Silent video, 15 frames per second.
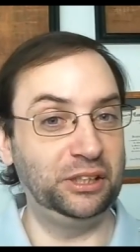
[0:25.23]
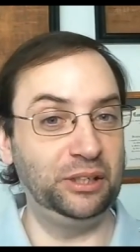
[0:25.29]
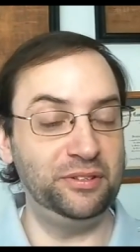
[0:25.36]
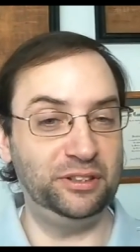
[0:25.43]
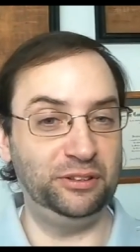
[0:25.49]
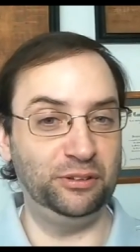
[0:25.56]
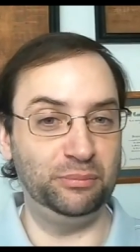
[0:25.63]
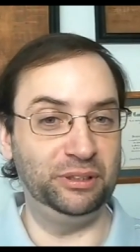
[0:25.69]
with
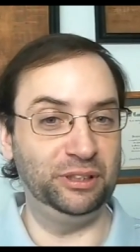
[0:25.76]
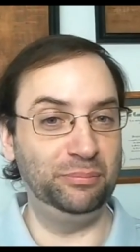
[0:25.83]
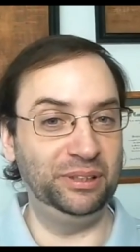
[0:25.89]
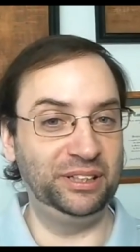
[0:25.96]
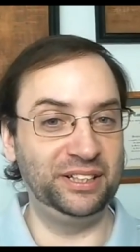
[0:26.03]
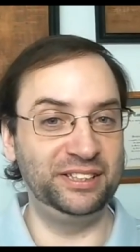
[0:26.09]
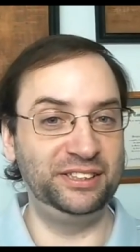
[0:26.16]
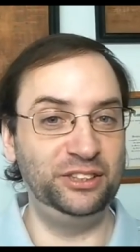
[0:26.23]
you, Emil,
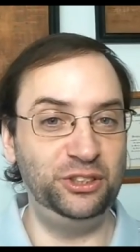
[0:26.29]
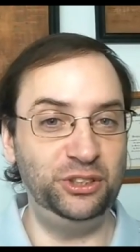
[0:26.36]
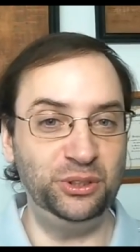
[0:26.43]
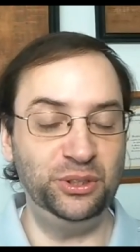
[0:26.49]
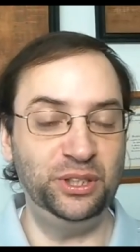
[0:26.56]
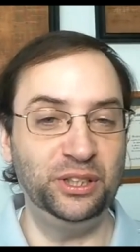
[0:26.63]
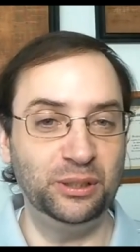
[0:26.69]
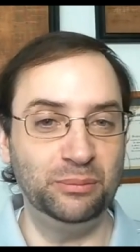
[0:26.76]
because you do
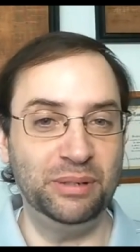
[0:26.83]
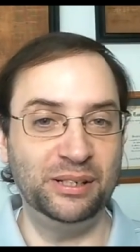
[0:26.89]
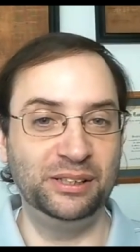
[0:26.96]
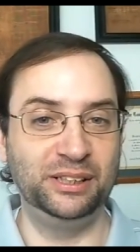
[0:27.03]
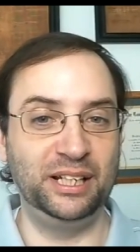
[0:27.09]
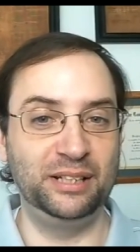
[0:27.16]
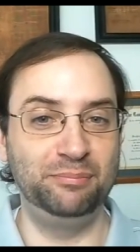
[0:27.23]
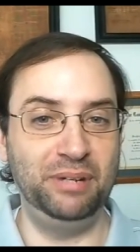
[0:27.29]
hear about it
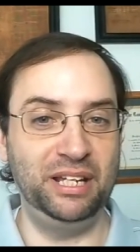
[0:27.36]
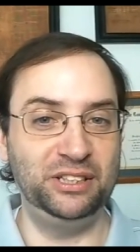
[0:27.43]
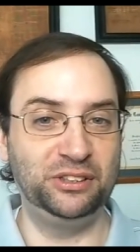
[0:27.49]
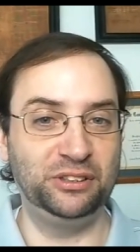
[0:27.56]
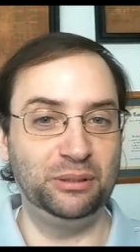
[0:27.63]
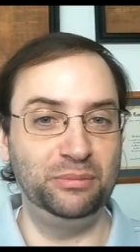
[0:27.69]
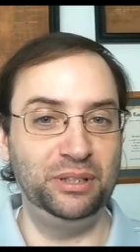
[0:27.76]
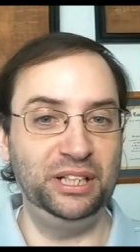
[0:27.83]
on
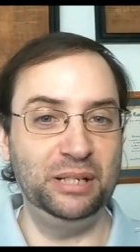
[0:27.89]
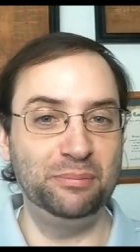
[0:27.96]
mainstream media,